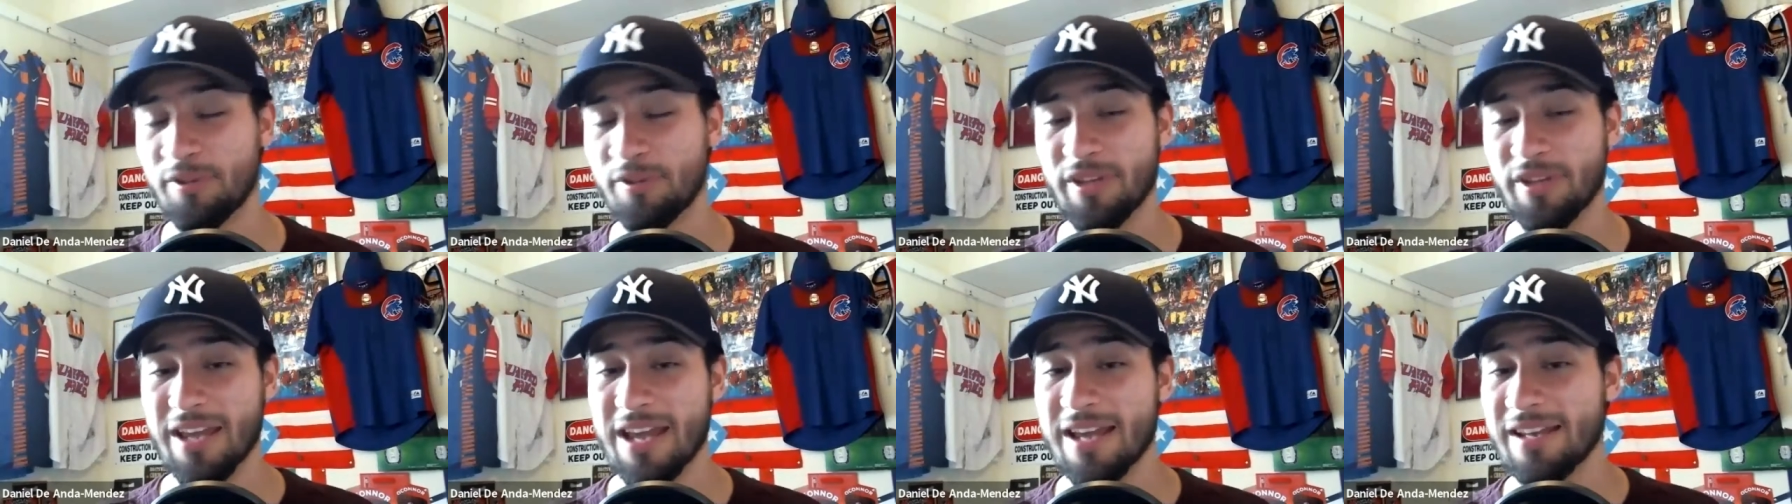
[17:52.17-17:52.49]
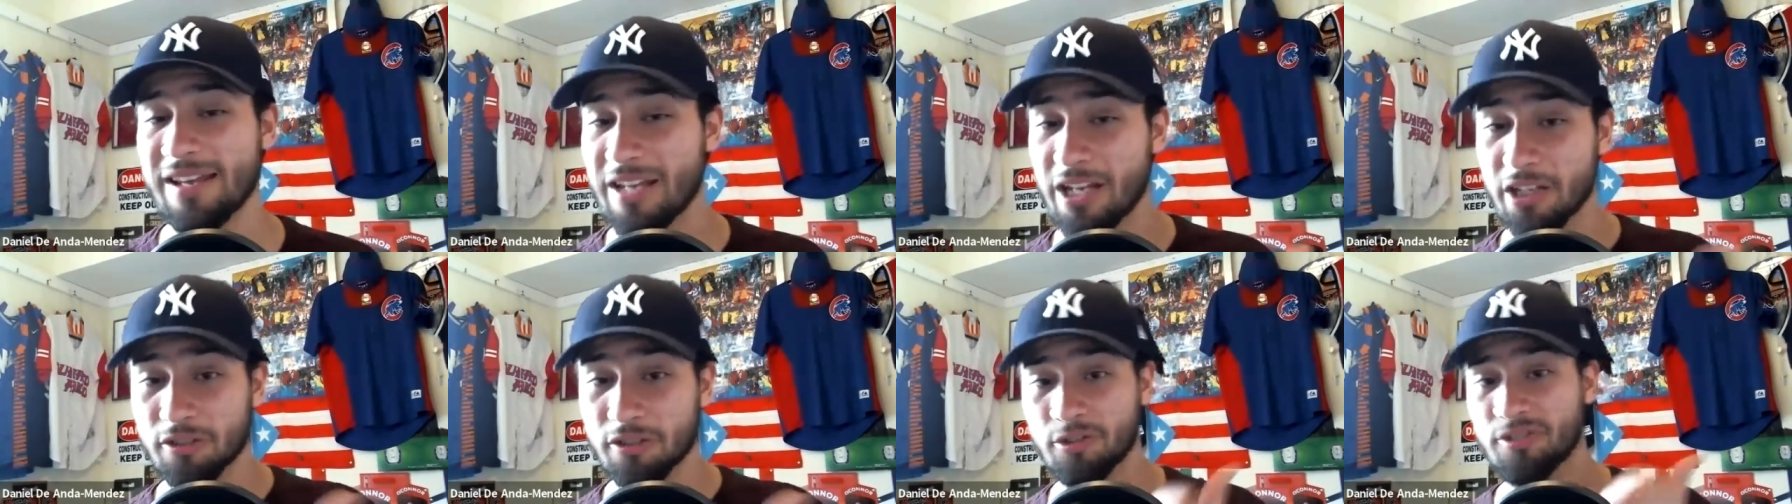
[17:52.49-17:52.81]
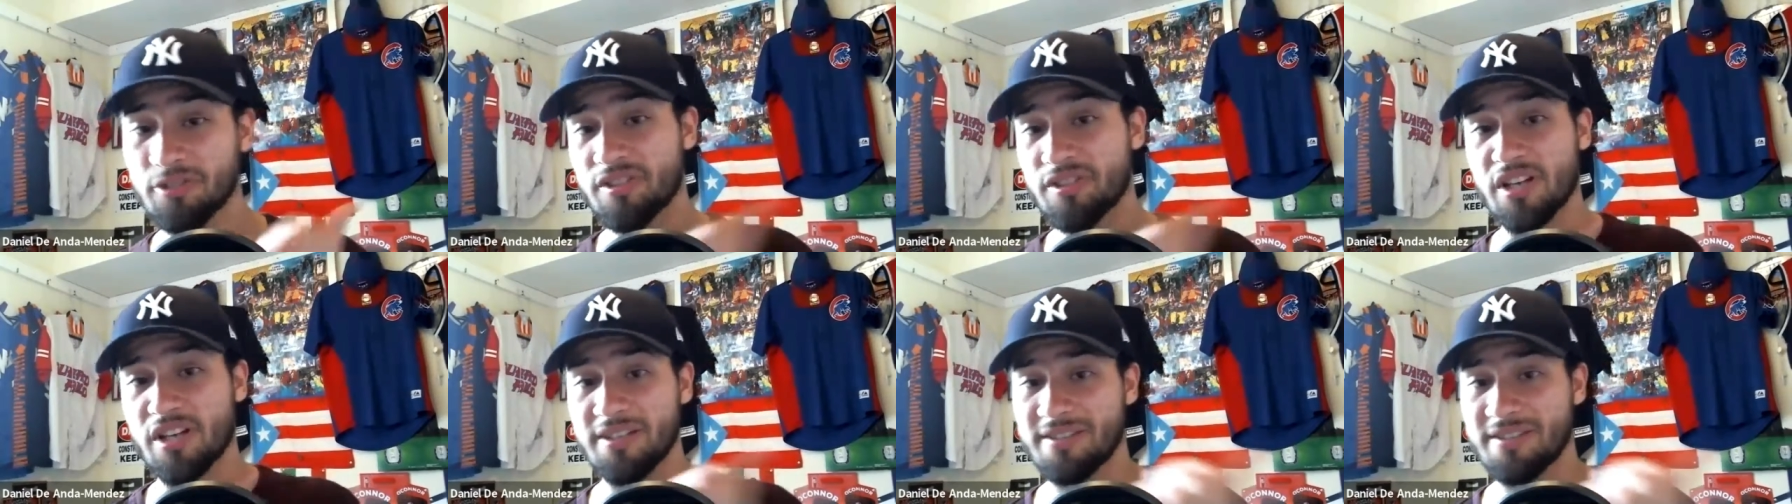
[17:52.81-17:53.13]
They had
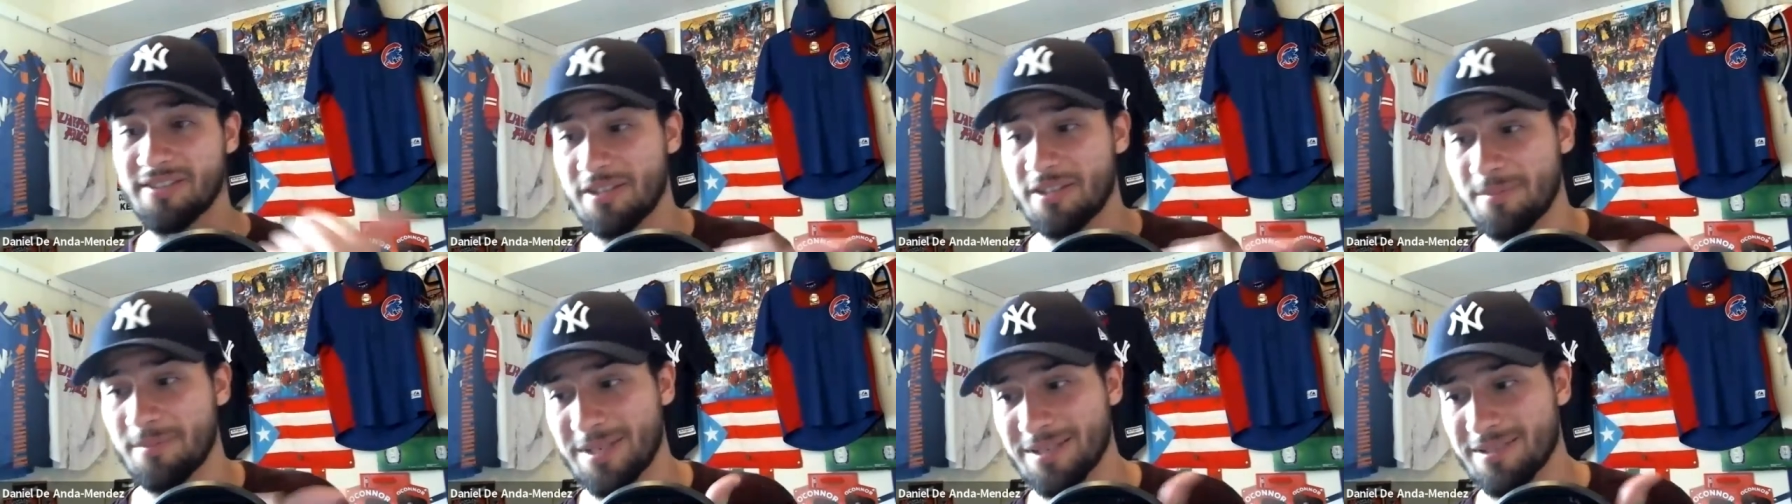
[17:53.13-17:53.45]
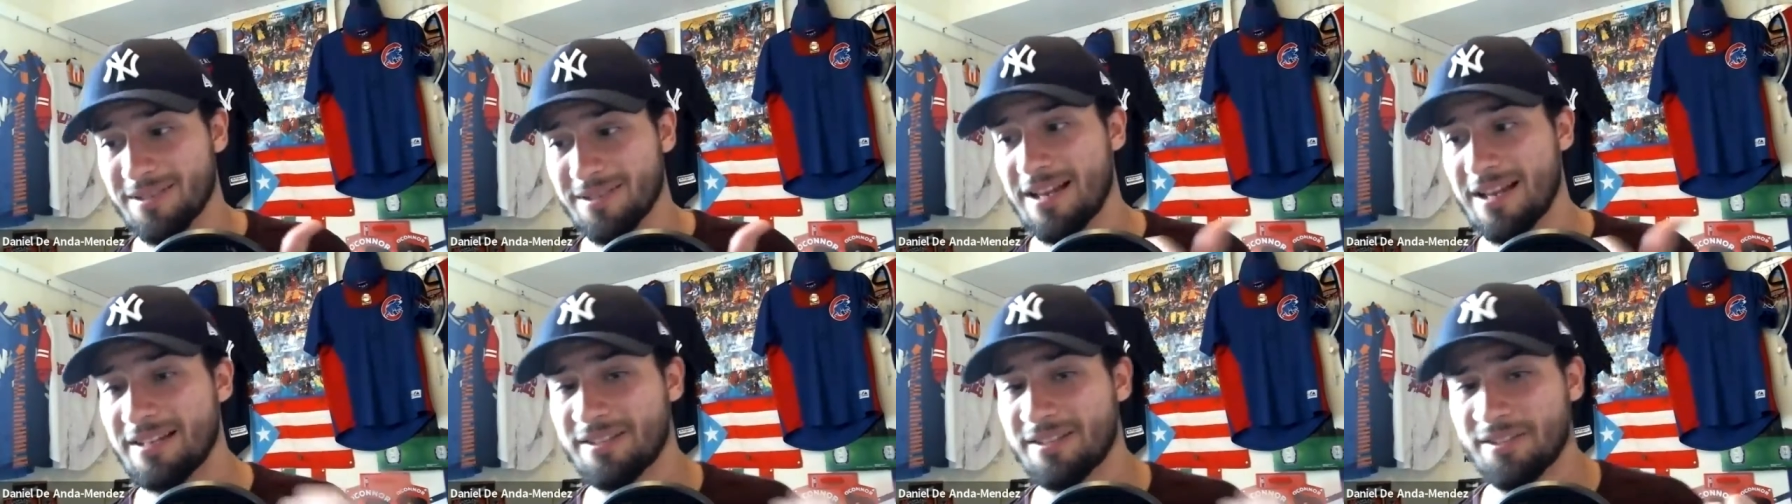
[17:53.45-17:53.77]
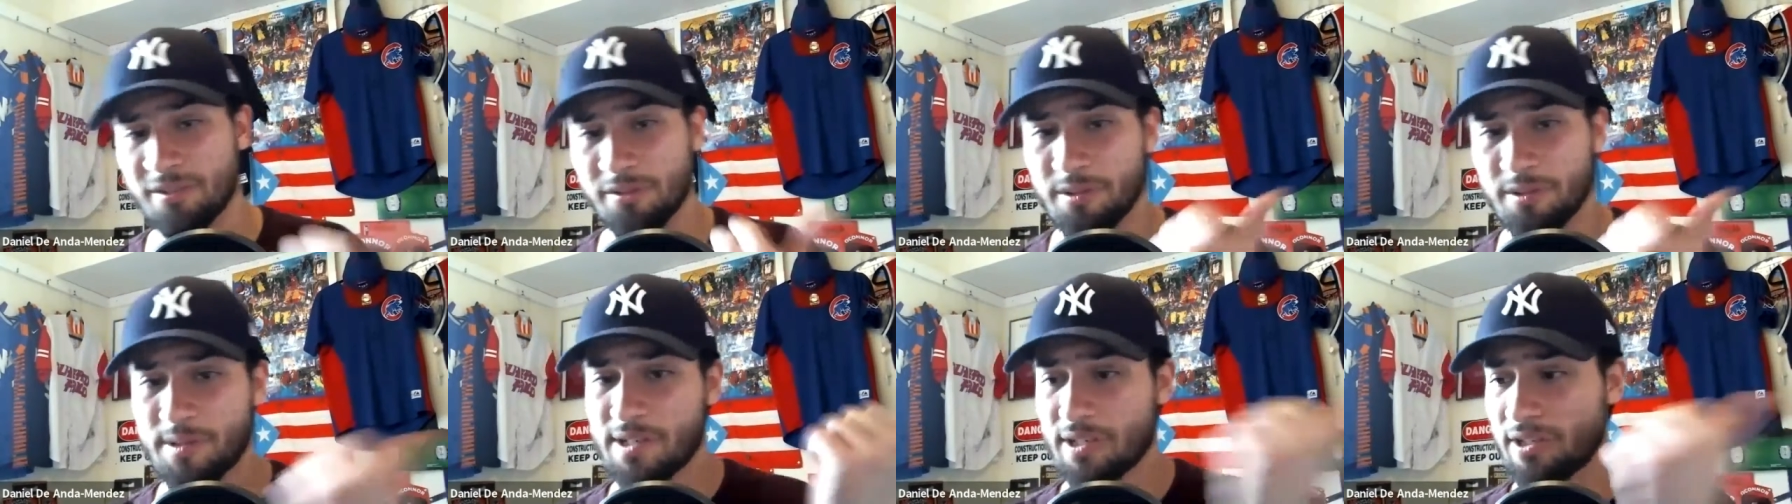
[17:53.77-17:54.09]
Aldrin Simmons last
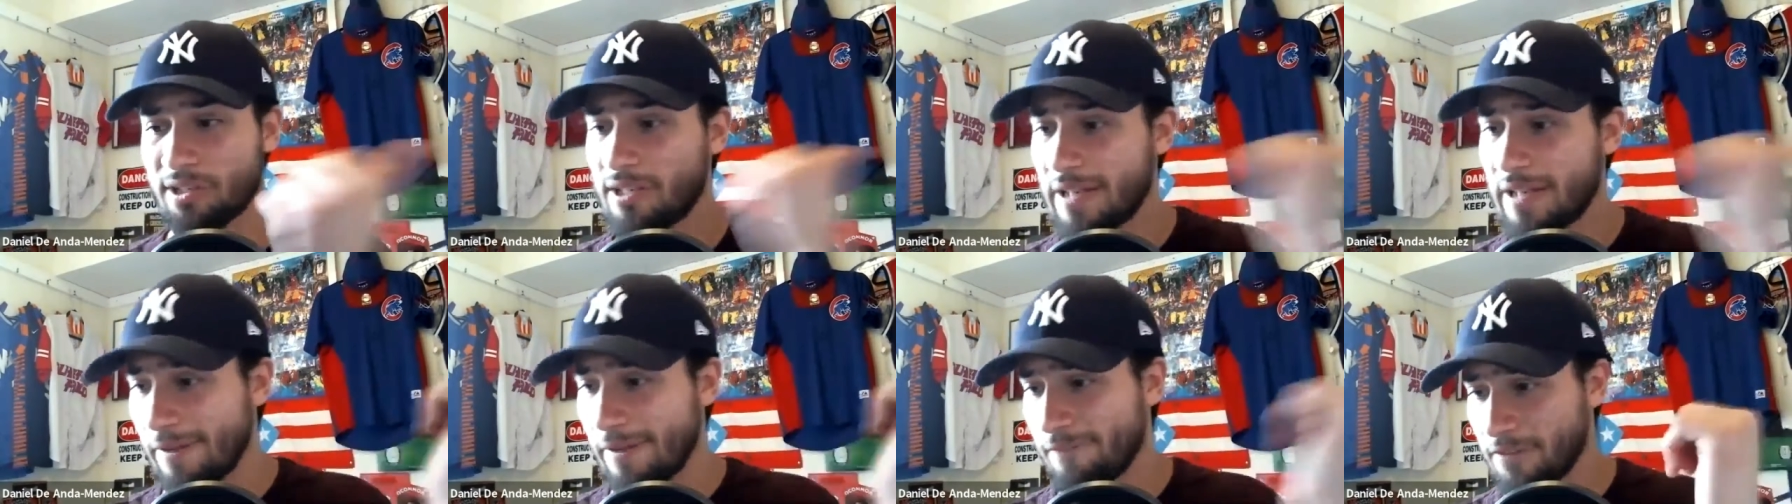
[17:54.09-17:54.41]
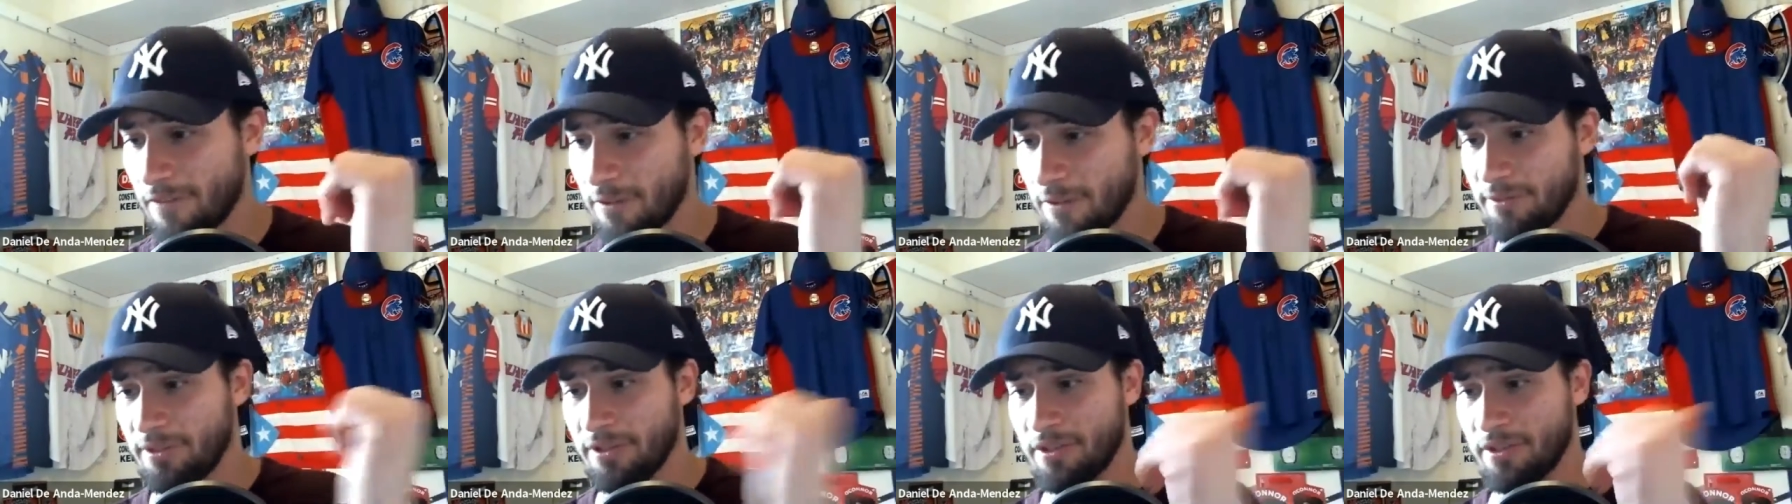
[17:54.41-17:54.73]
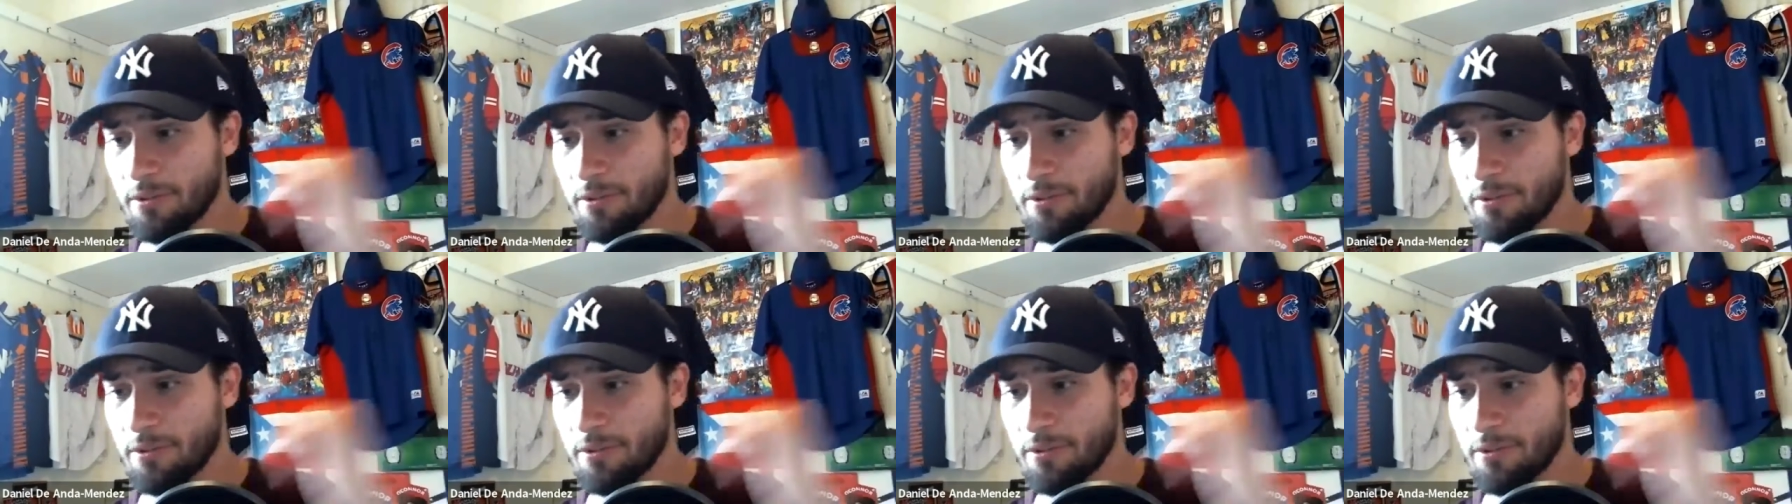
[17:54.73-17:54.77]
year, who's a good at fielding.